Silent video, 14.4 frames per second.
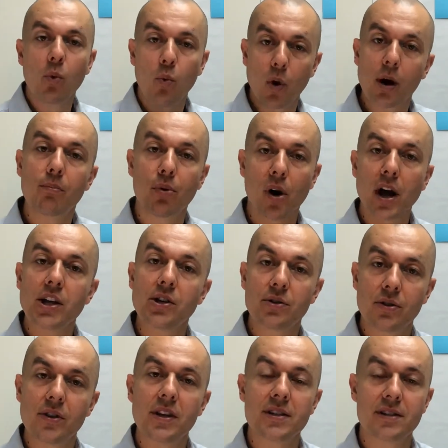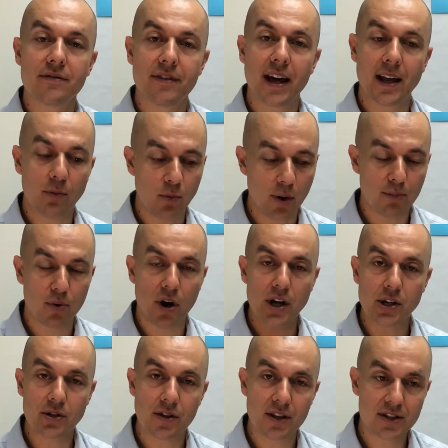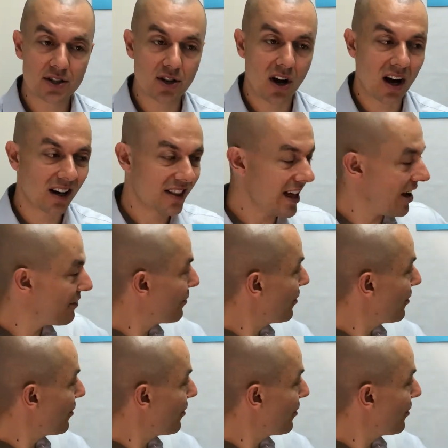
what brought you to this event, what brought you to this talk. That